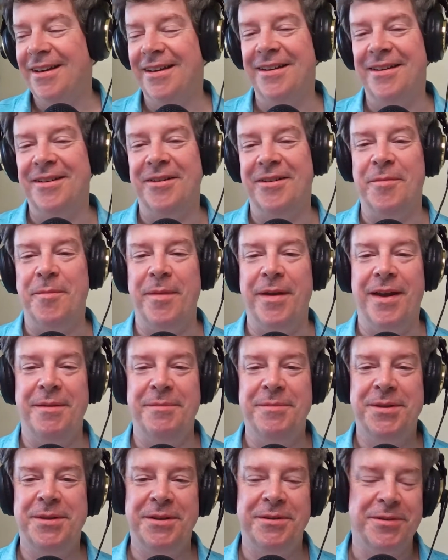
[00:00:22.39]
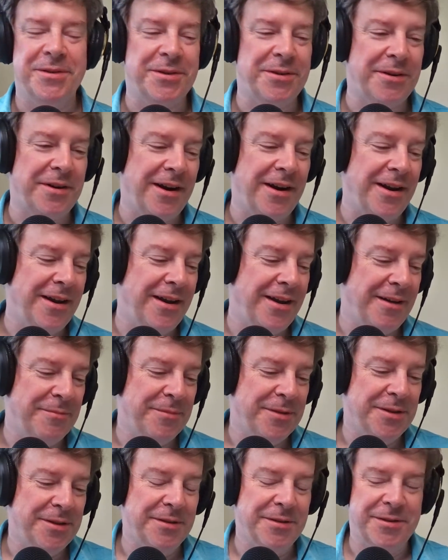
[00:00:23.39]
Oh, man, I'm so sorry.
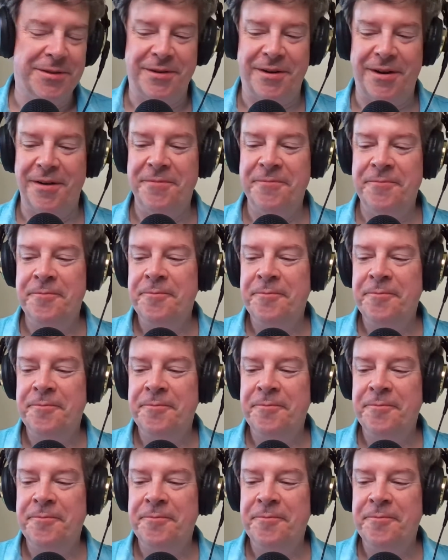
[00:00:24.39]
I'm so sorry.